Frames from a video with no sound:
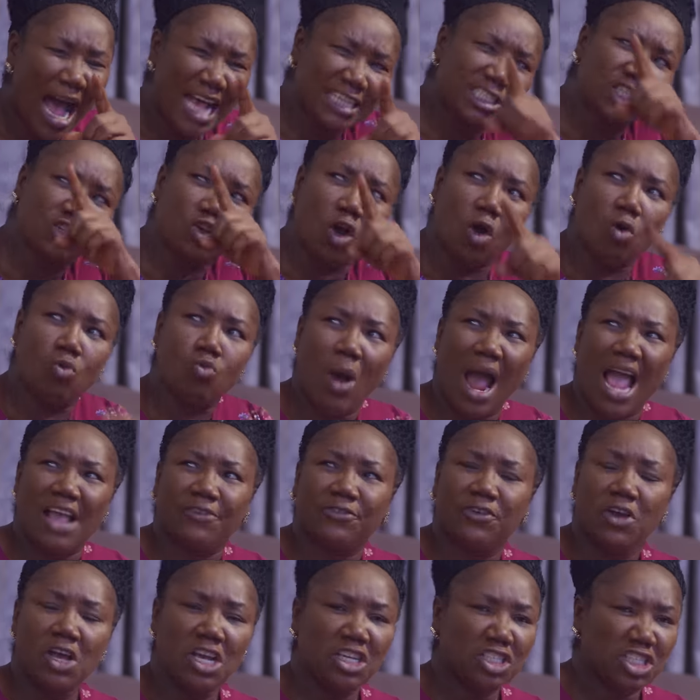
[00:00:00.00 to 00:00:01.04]
ask your
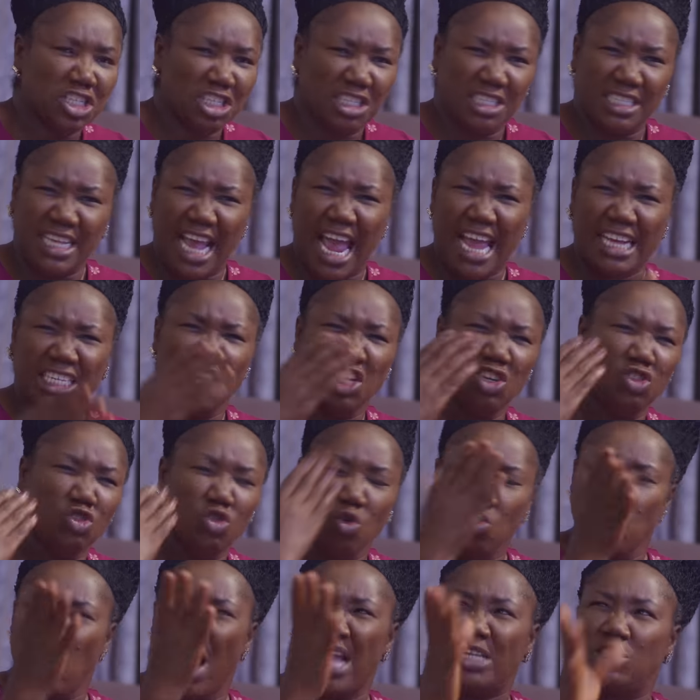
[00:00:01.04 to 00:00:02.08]
wife. She said
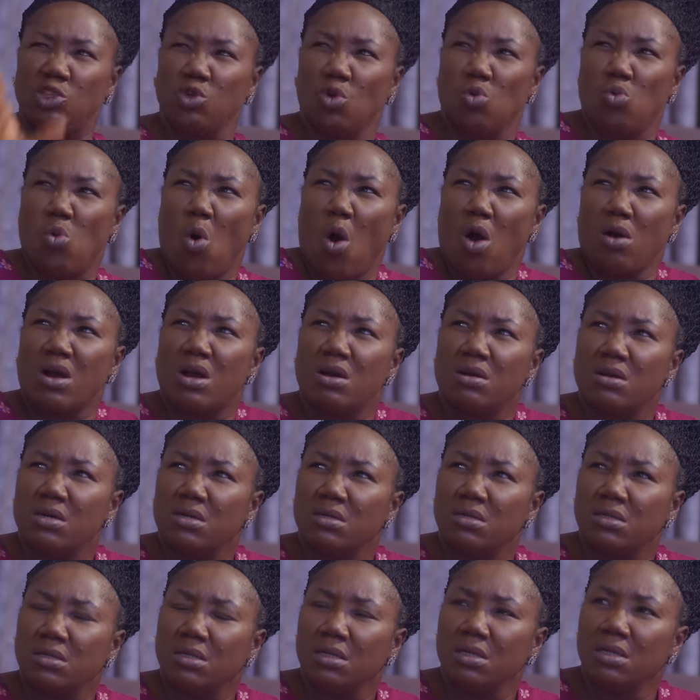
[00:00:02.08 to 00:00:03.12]
you went to work.
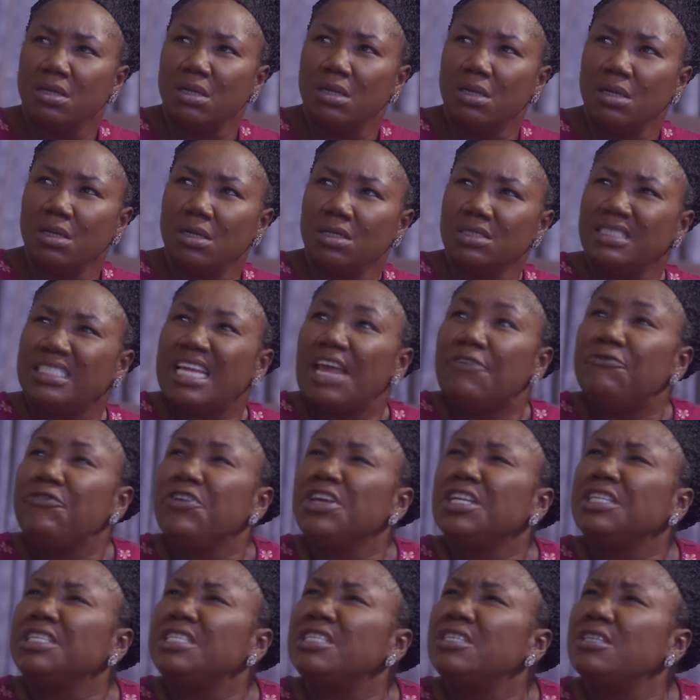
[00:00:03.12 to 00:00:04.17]

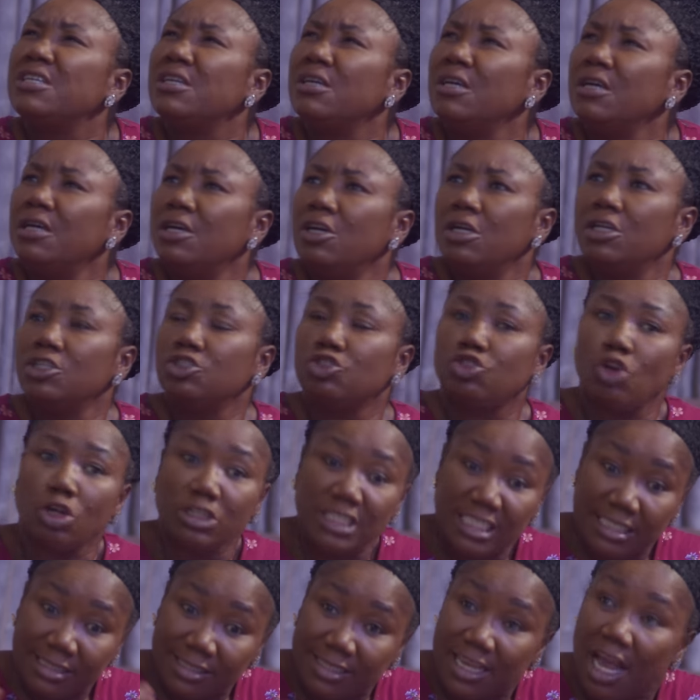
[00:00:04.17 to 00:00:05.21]
David,
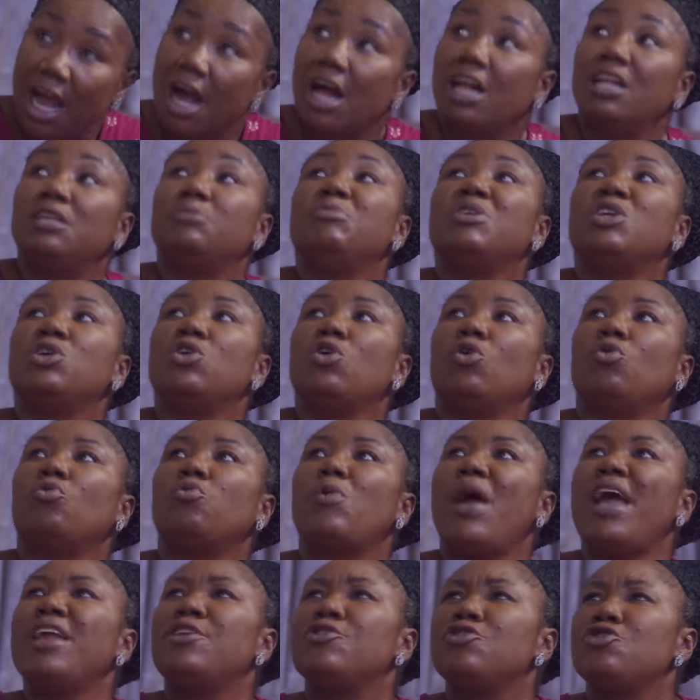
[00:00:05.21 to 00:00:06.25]
just tell me,
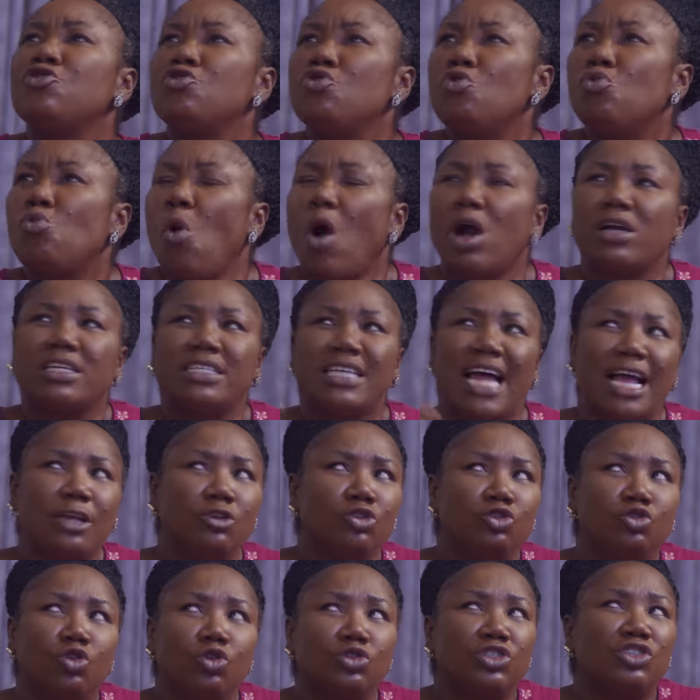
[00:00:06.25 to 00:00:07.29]
where do you work that
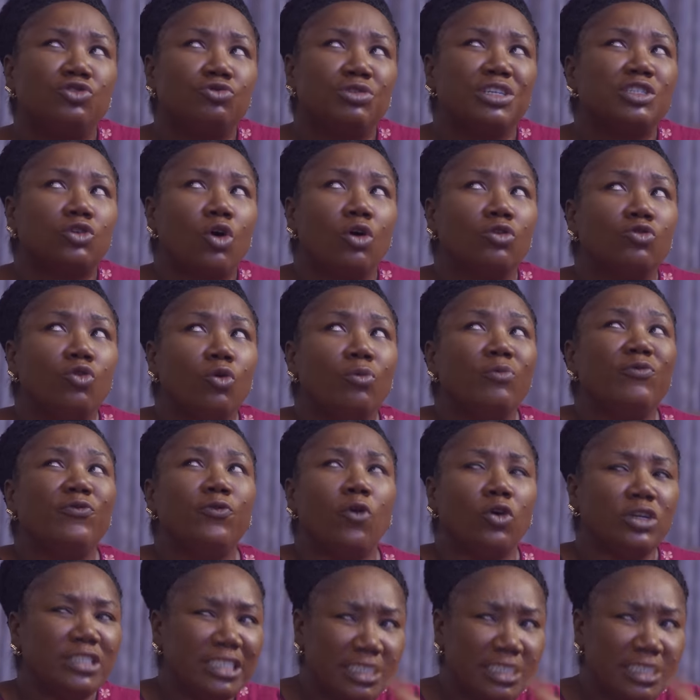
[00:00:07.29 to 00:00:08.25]
you don't return home for